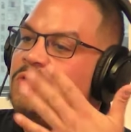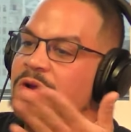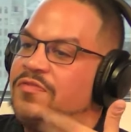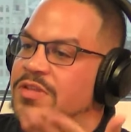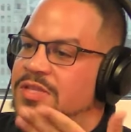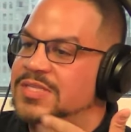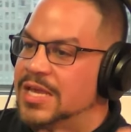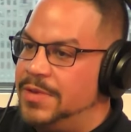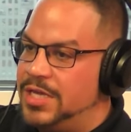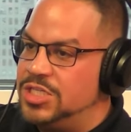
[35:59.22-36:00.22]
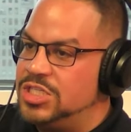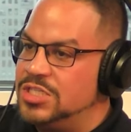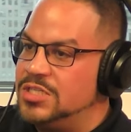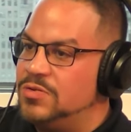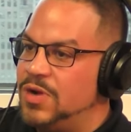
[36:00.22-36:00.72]
we're, we're roughly the same
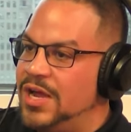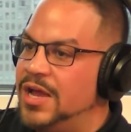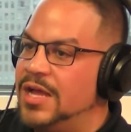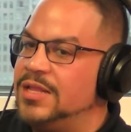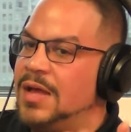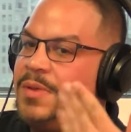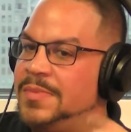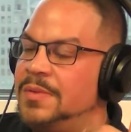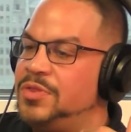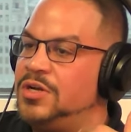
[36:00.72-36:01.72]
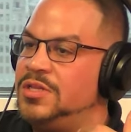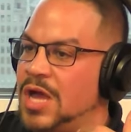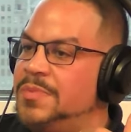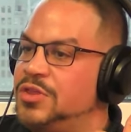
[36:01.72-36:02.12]
age, right? Right. I, I mean, I'm thirty.